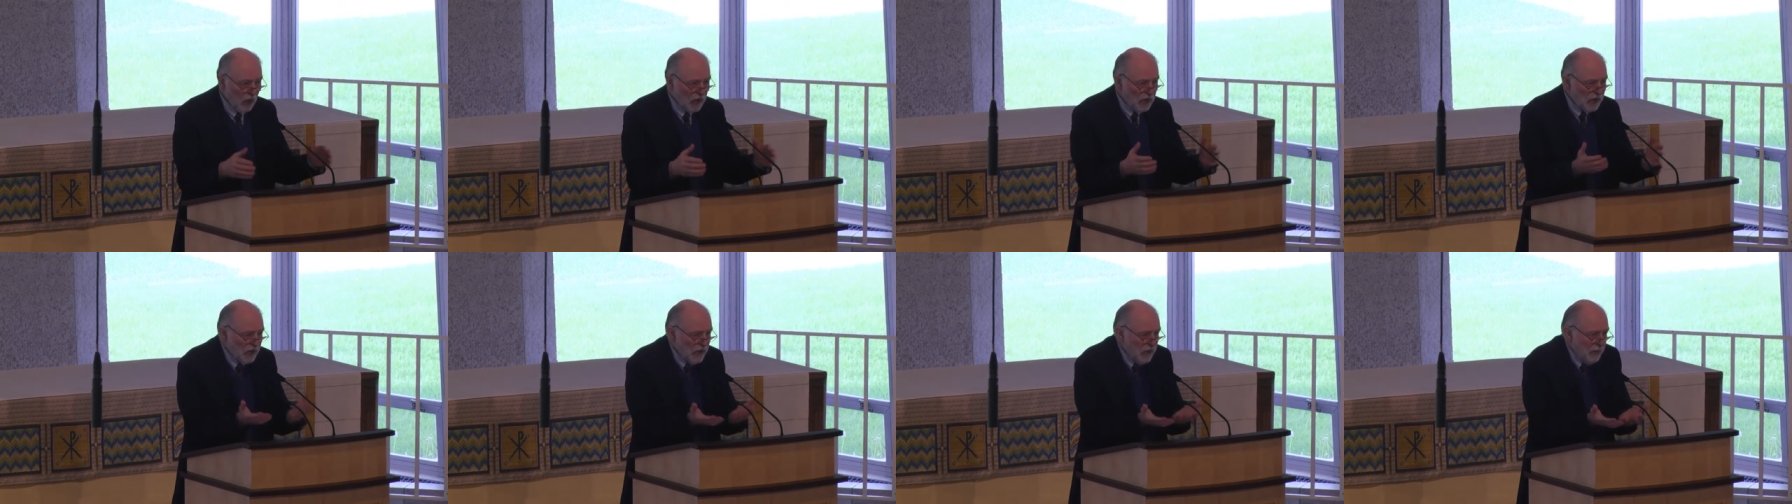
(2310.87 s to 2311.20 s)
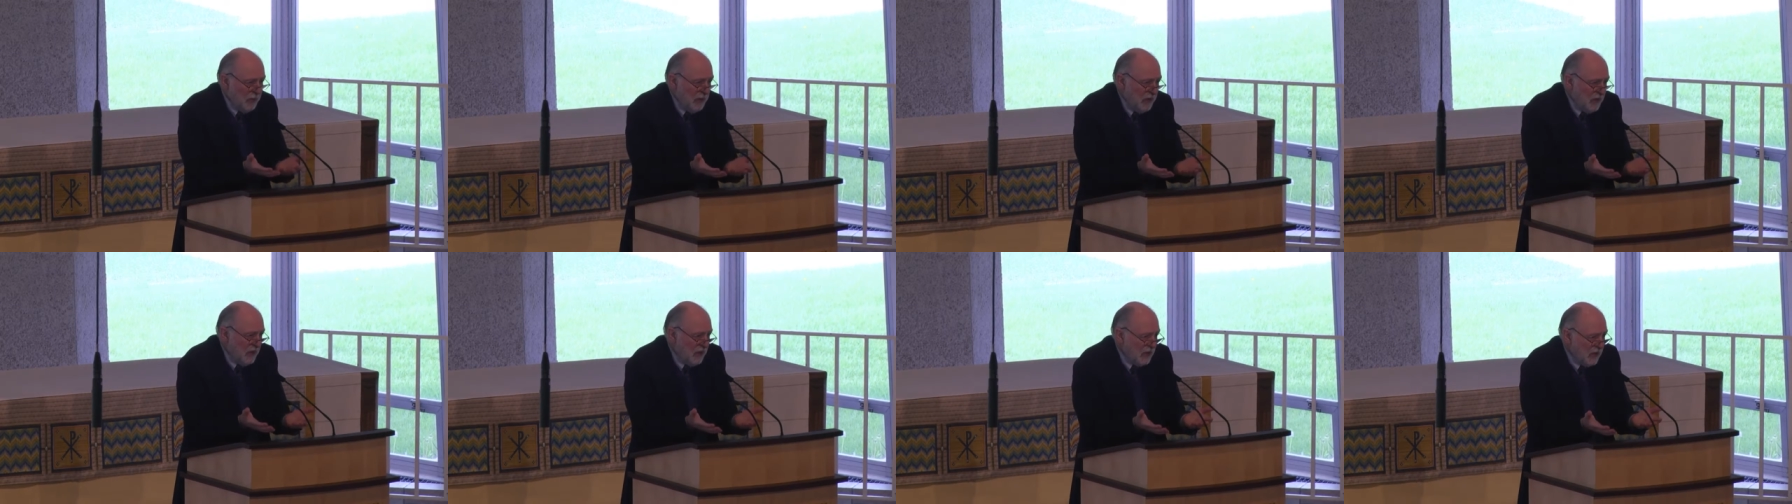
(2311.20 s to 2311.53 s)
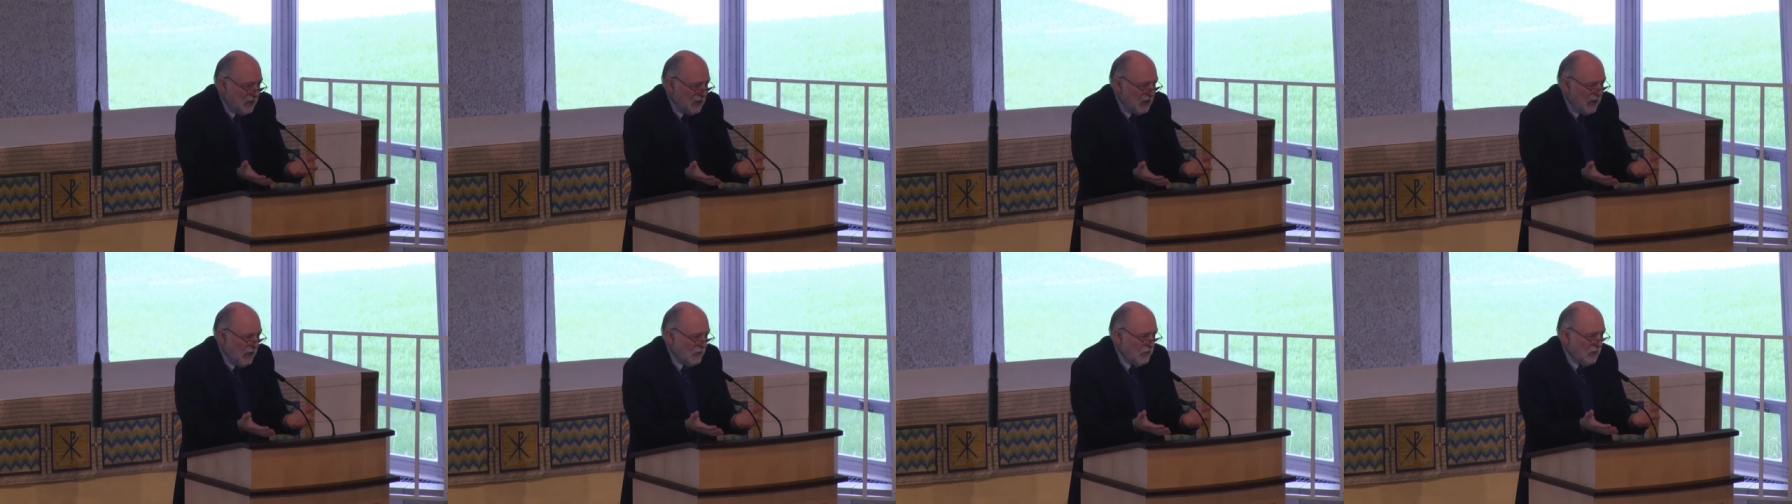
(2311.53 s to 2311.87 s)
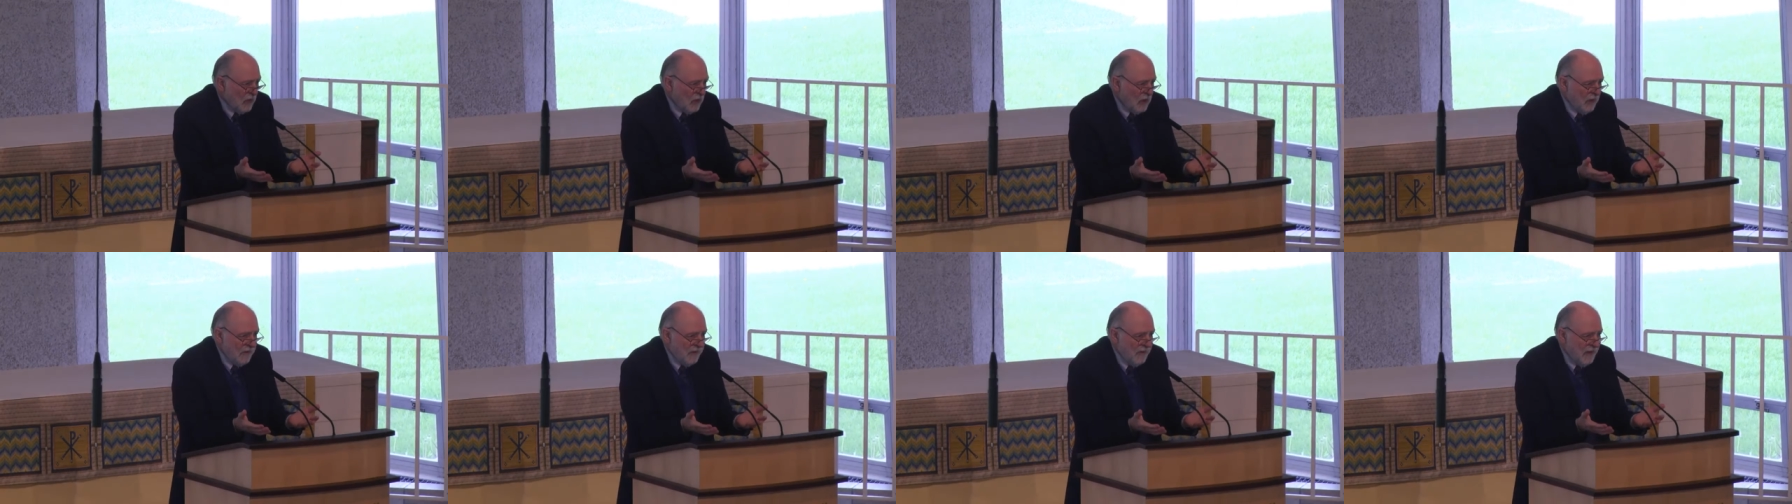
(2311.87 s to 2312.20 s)
worship is the
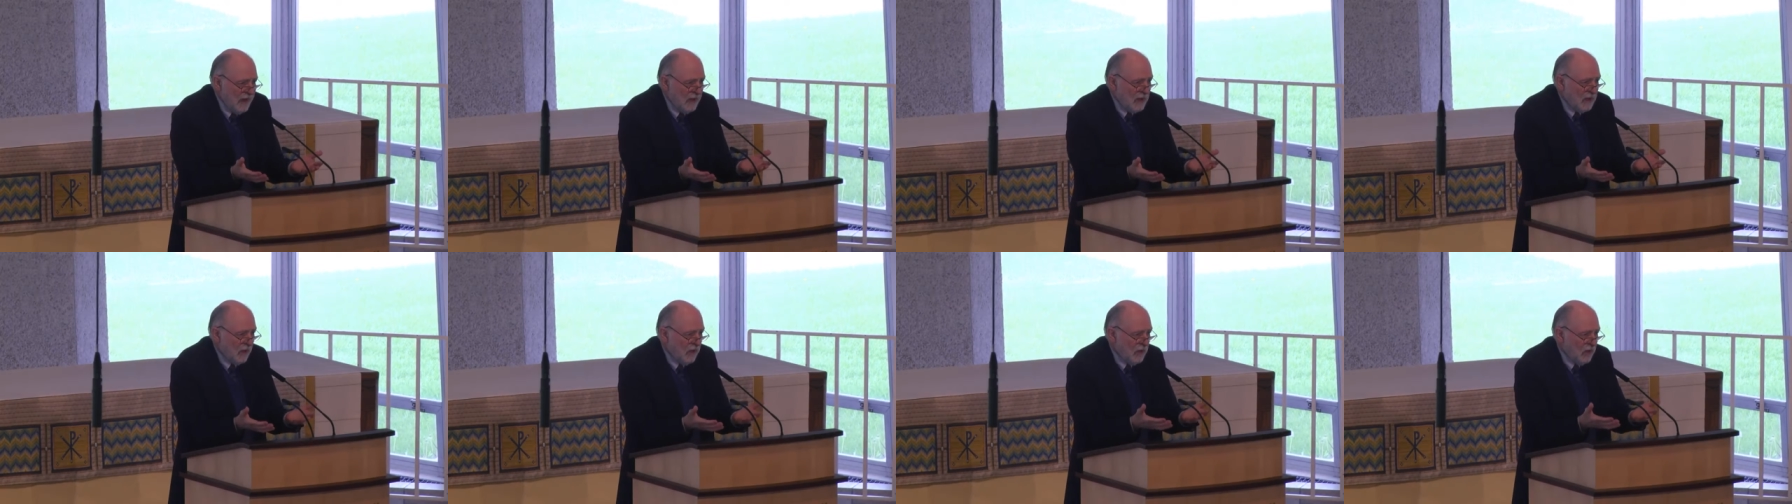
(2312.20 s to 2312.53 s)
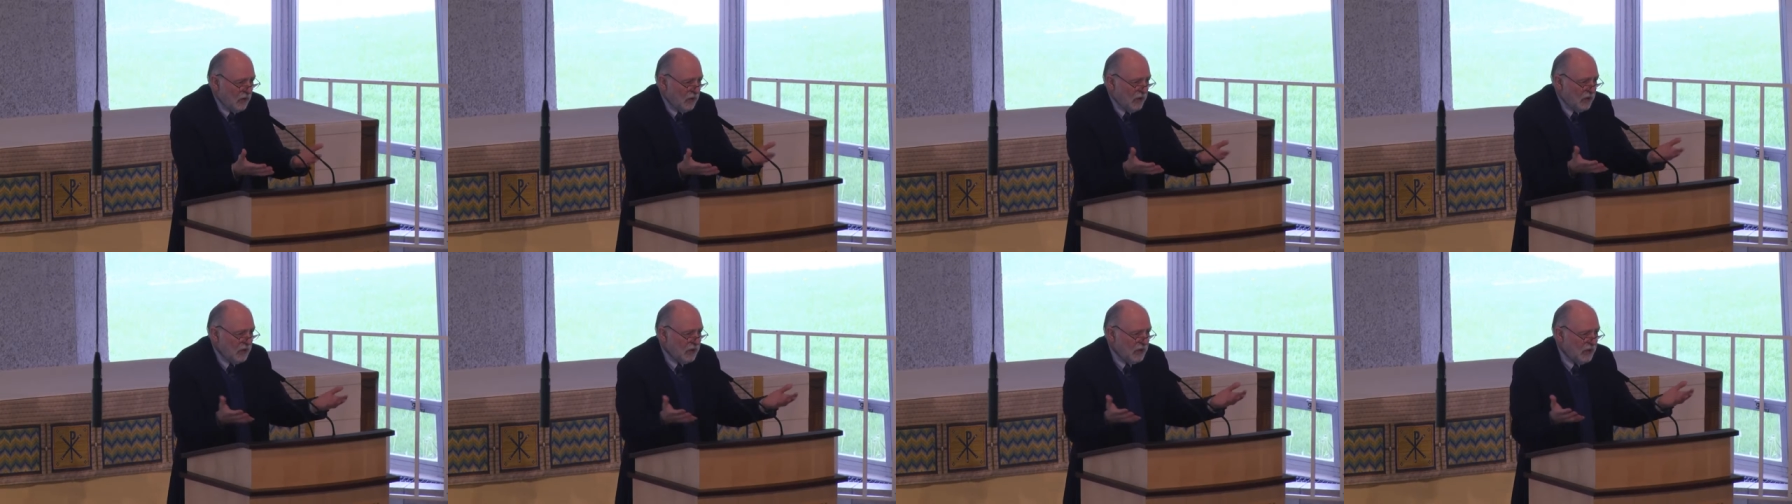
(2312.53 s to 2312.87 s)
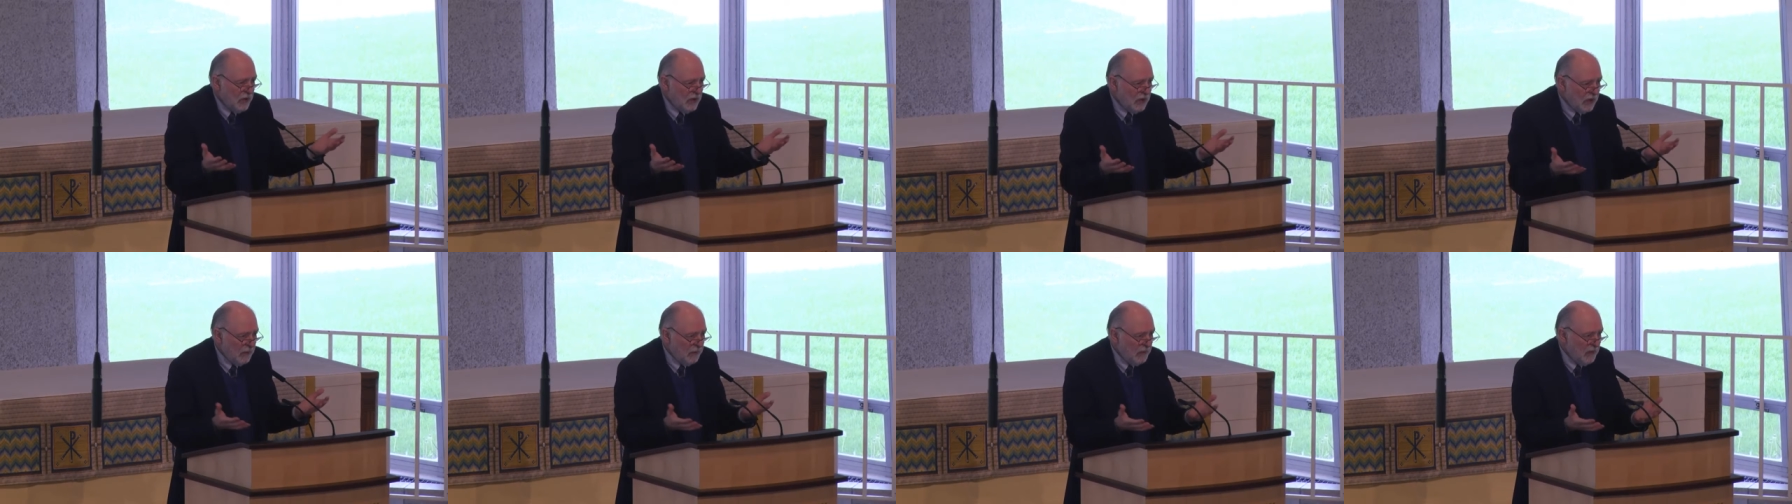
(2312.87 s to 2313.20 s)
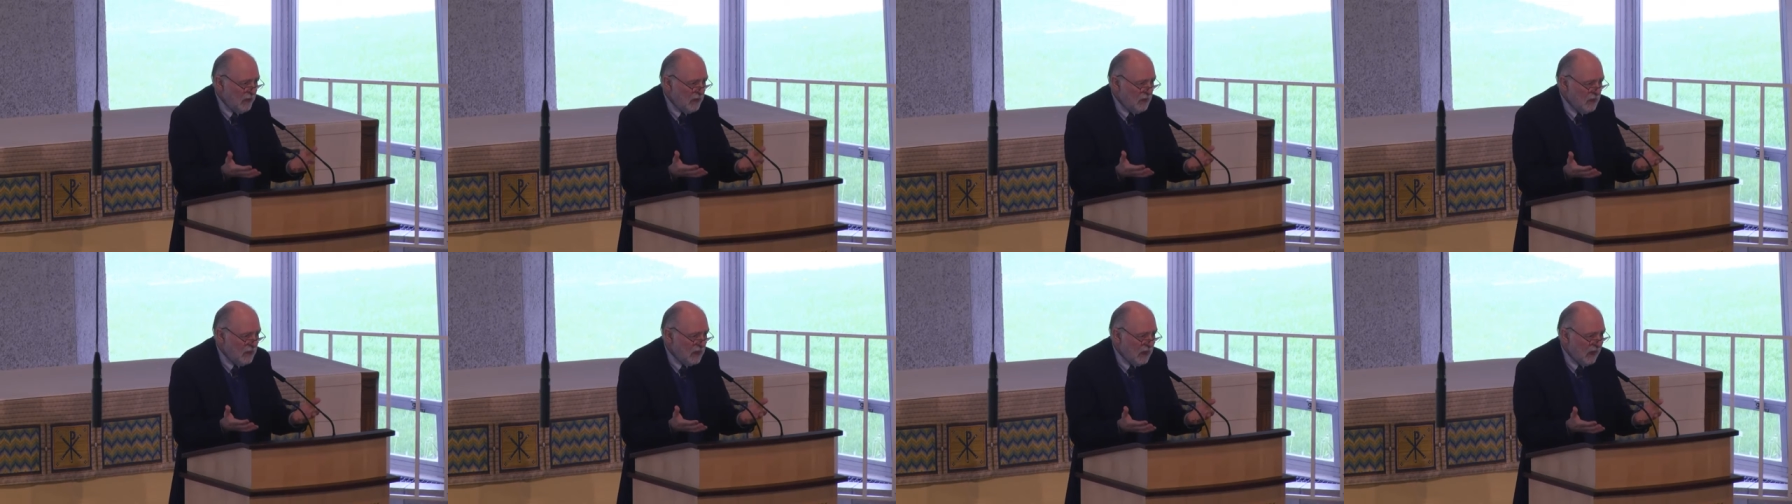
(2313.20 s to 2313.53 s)
central event of the Christian
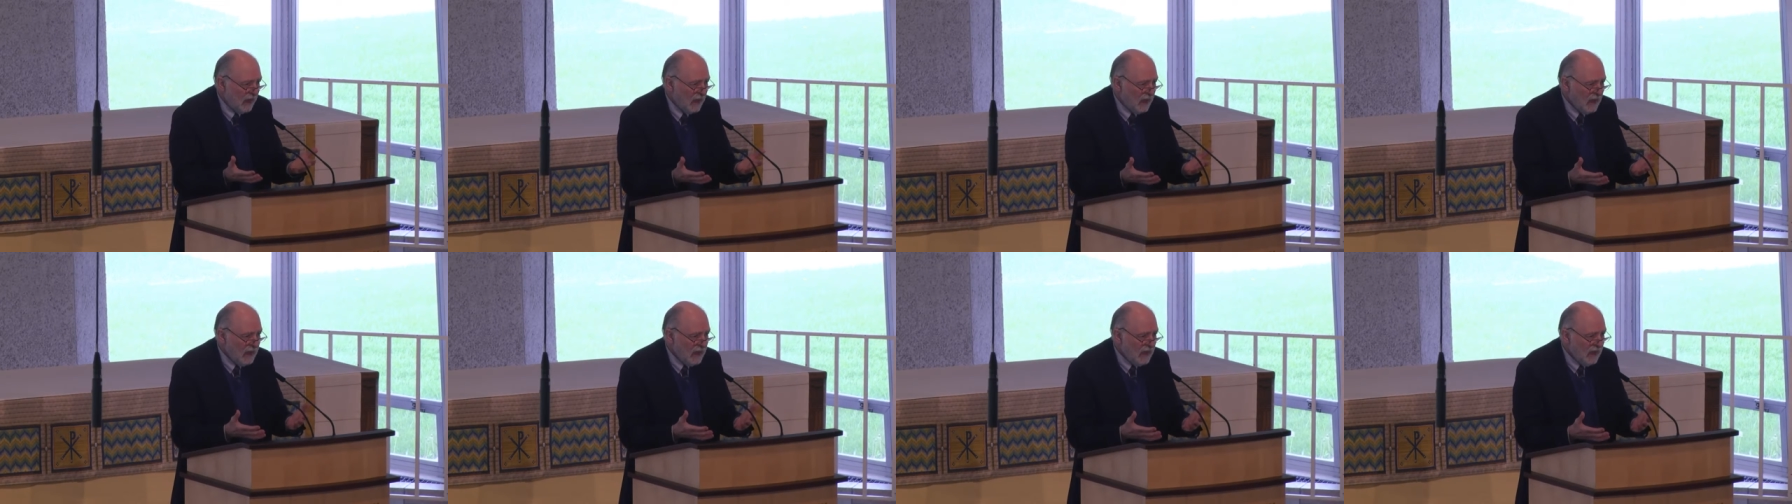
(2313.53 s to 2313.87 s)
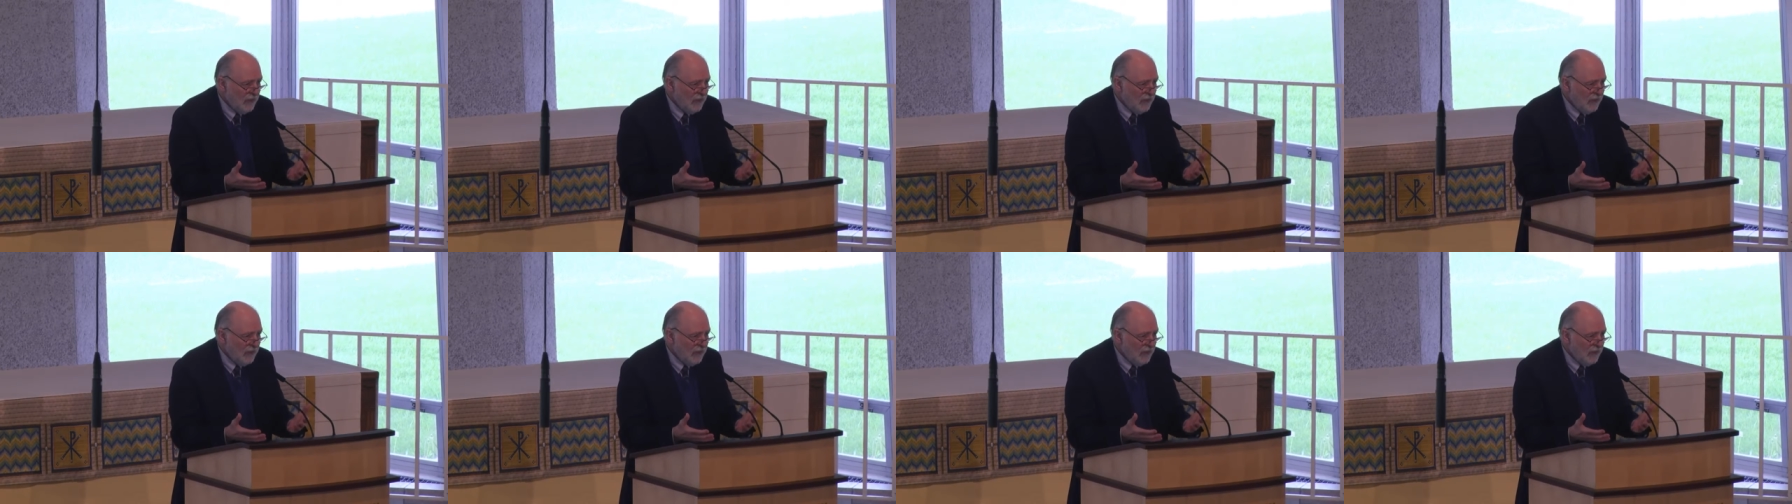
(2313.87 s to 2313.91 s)
community.